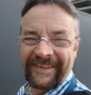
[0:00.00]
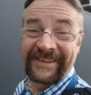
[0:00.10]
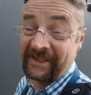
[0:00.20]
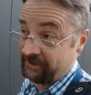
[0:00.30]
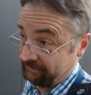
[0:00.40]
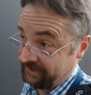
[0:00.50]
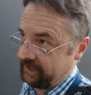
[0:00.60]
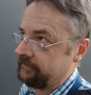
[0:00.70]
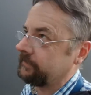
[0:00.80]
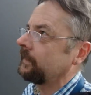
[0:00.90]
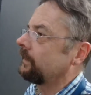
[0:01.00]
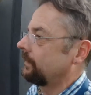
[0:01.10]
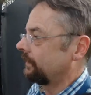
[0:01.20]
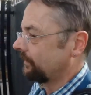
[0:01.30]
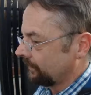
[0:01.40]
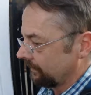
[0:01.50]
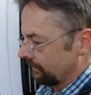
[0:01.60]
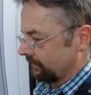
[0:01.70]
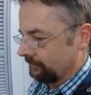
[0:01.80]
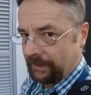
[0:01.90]
So I'm safe.
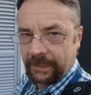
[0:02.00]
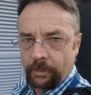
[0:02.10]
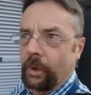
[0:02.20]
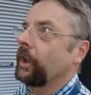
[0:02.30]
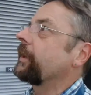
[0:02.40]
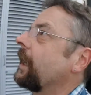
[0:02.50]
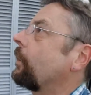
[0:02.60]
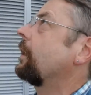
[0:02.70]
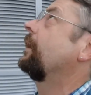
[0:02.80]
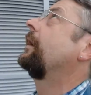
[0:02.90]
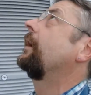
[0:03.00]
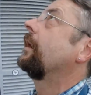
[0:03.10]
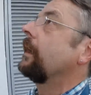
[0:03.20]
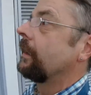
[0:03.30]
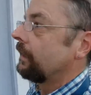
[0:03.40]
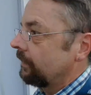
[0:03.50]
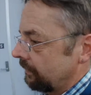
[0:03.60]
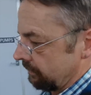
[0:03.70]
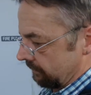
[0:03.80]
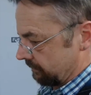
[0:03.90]
Back at work now.
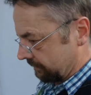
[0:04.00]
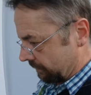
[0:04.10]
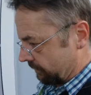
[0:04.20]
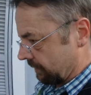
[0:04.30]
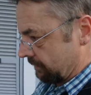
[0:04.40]
So,